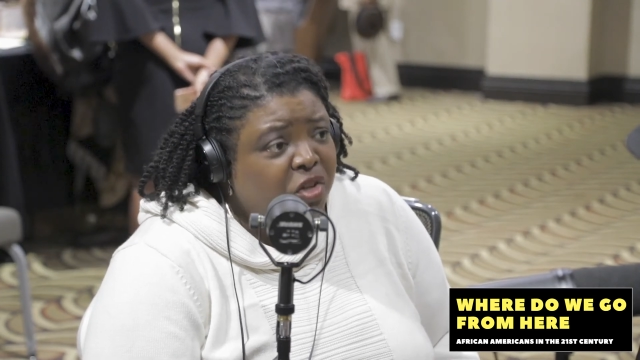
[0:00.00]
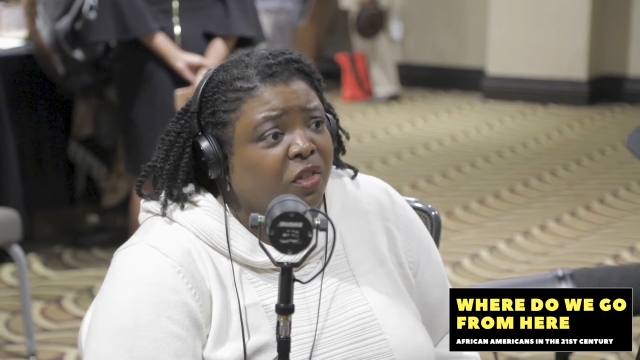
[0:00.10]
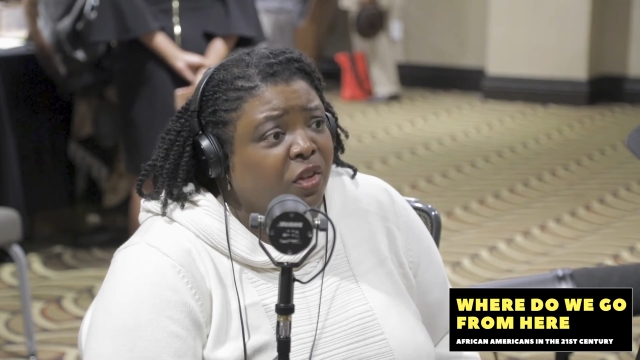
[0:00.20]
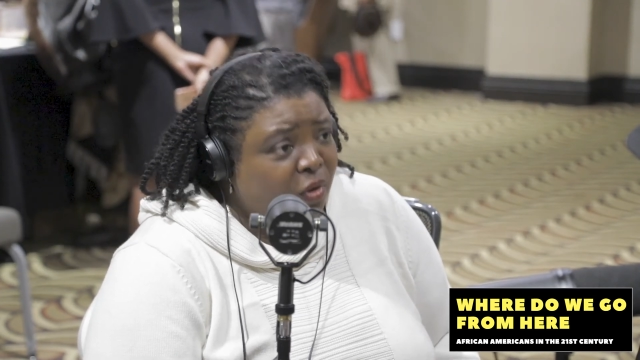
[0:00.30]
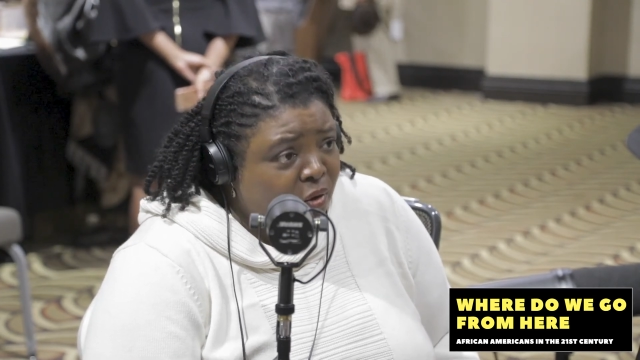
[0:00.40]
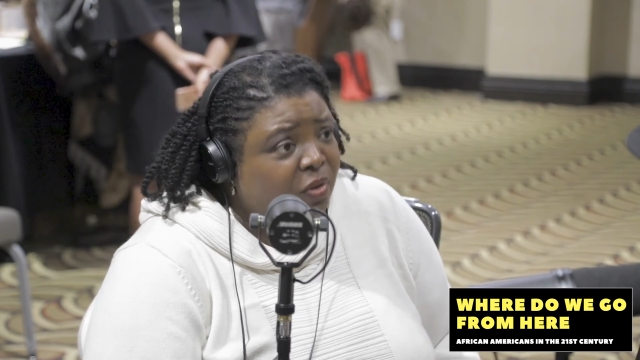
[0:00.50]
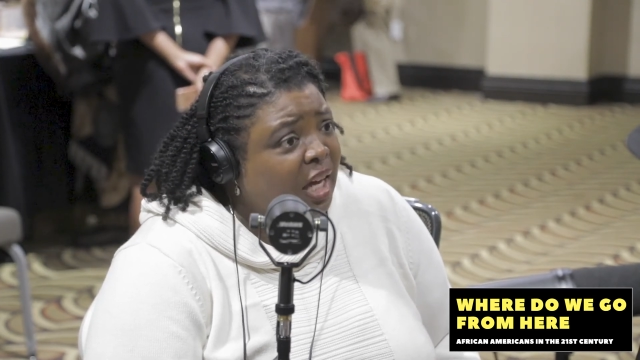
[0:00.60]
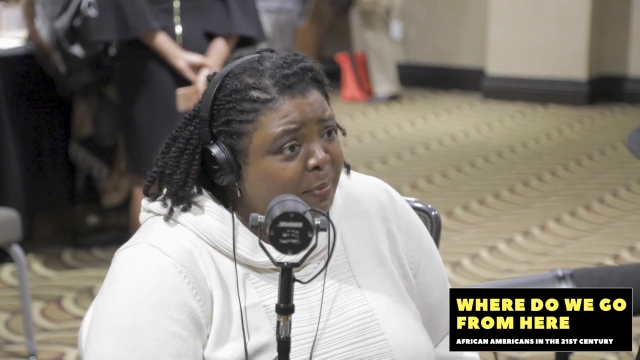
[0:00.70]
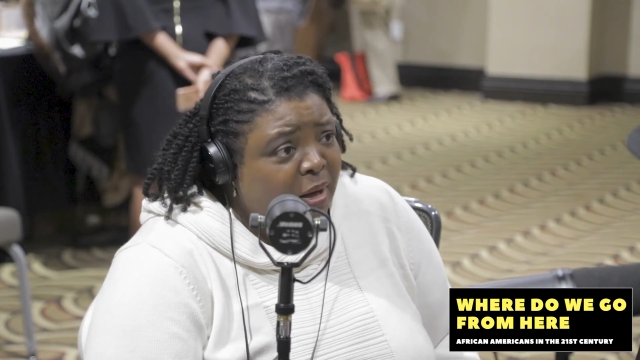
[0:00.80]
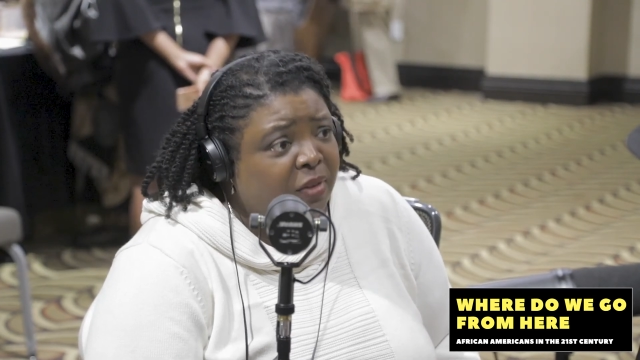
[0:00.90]
on the earth
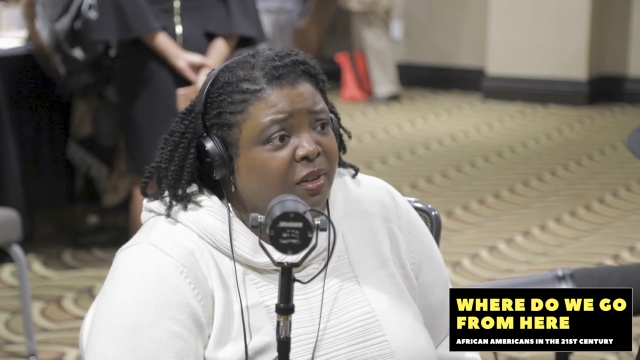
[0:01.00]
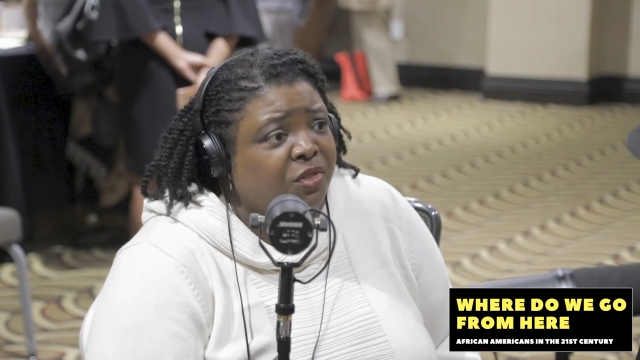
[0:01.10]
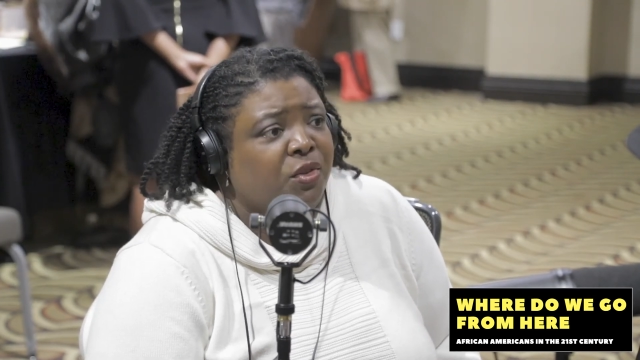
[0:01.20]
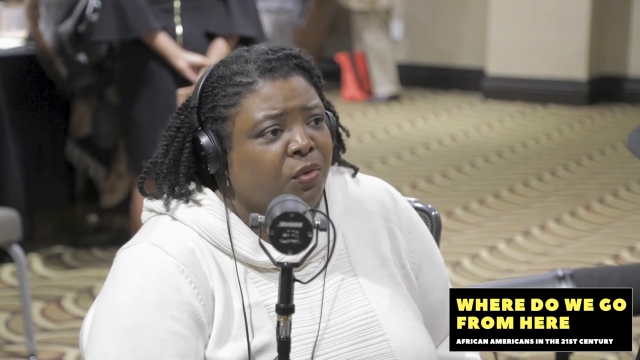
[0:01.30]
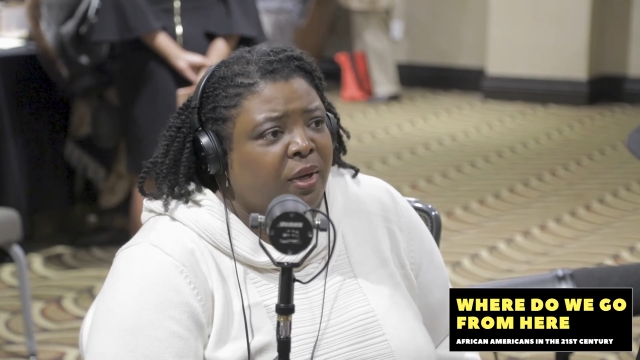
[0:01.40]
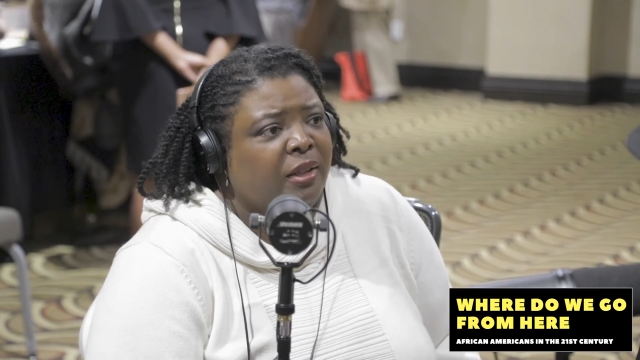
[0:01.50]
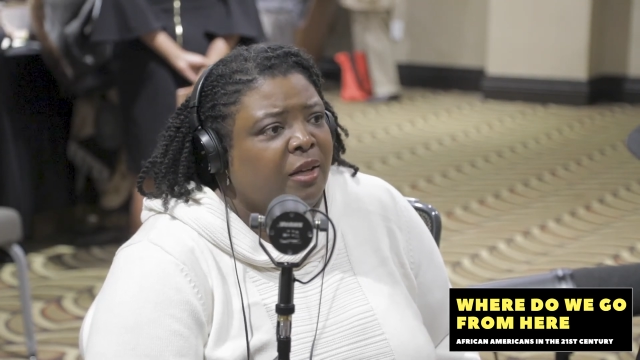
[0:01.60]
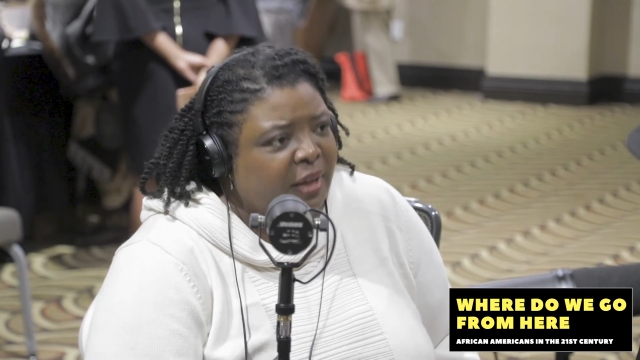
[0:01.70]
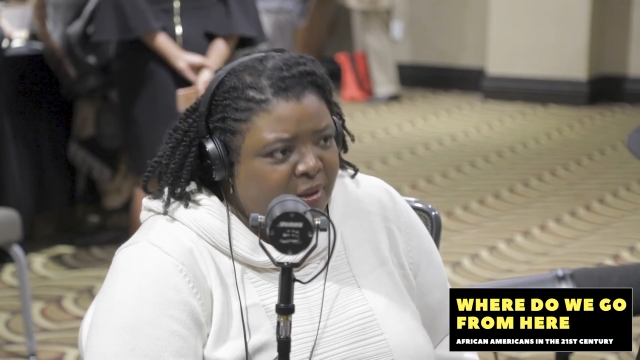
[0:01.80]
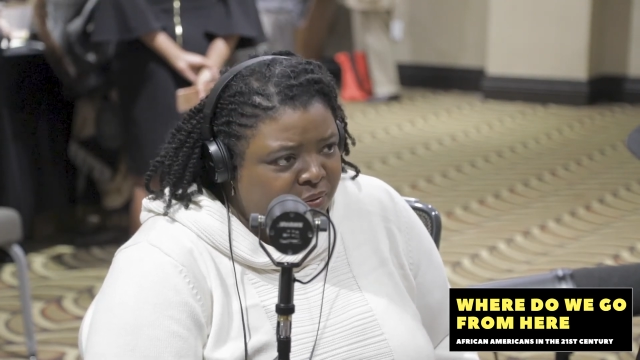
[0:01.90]
came out of the eastern cradle
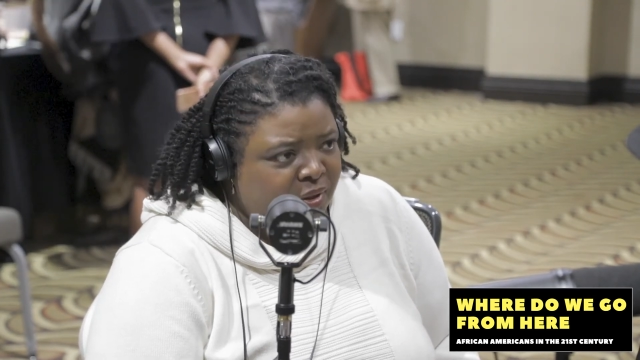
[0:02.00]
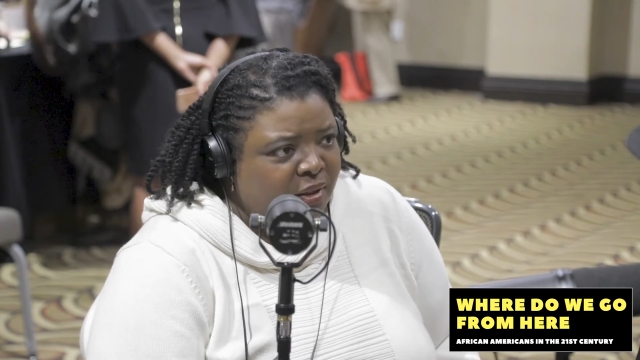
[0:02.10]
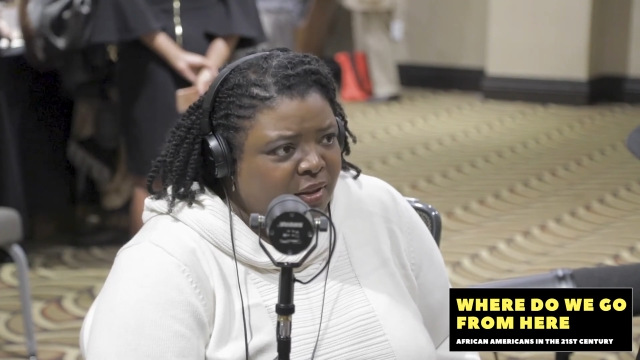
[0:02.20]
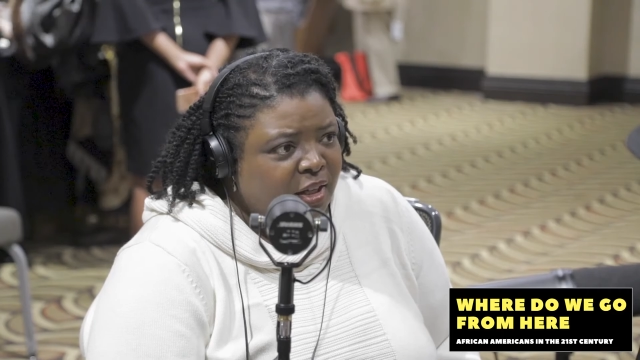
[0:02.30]
of Africa.